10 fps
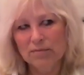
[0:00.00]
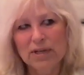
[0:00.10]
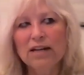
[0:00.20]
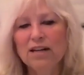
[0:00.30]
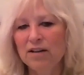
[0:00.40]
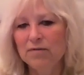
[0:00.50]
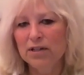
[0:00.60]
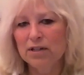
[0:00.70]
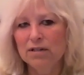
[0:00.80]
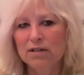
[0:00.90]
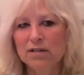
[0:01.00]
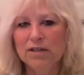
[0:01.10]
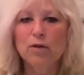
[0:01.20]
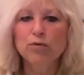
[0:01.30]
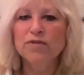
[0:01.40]
can even
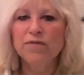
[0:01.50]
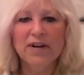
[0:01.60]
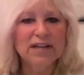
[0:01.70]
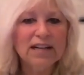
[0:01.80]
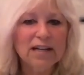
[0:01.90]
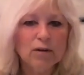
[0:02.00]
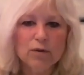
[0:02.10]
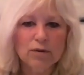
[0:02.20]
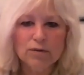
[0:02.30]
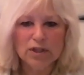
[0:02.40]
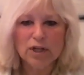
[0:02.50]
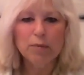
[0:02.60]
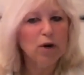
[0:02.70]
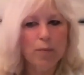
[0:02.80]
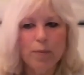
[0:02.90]
sound funny or
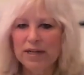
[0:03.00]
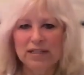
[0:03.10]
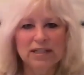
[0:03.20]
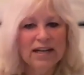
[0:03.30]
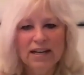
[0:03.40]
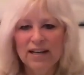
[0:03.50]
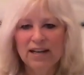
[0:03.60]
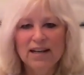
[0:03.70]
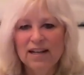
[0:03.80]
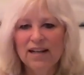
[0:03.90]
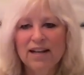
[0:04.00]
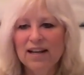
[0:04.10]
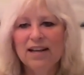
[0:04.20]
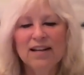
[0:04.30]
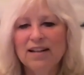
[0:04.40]
somehow, but
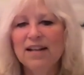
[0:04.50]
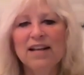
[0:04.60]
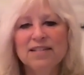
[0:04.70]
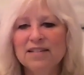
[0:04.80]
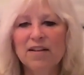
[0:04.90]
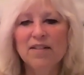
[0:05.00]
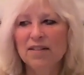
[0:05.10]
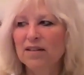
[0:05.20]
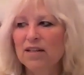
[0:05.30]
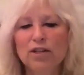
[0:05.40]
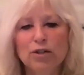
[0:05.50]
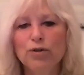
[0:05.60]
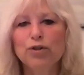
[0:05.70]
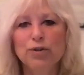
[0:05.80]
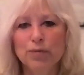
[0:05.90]
it's not, you
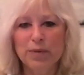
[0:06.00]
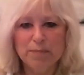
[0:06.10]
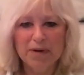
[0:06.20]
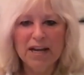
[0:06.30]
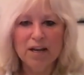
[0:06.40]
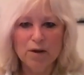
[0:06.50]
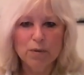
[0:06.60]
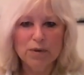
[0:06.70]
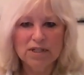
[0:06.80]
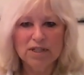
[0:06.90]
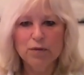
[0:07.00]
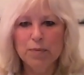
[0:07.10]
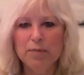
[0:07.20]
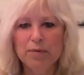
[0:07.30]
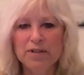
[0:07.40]
shouldn't be playing with these
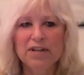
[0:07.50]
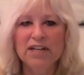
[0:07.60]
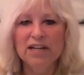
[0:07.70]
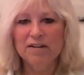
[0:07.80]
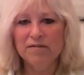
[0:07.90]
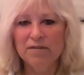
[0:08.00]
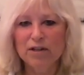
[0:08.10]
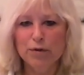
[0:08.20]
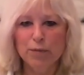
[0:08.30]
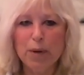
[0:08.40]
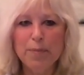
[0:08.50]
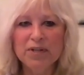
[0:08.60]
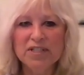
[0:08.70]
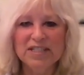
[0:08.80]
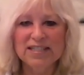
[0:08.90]
people. They have the
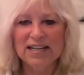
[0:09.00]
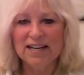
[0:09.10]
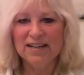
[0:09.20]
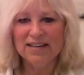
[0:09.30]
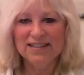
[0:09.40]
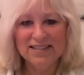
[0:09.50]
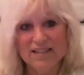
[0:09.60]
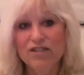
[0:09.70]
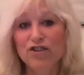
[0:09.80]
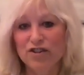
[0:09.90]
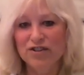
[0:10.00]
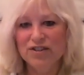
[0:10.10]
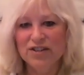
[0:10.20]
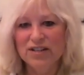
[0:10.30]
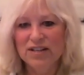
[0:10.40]
weapons, they are dangerous.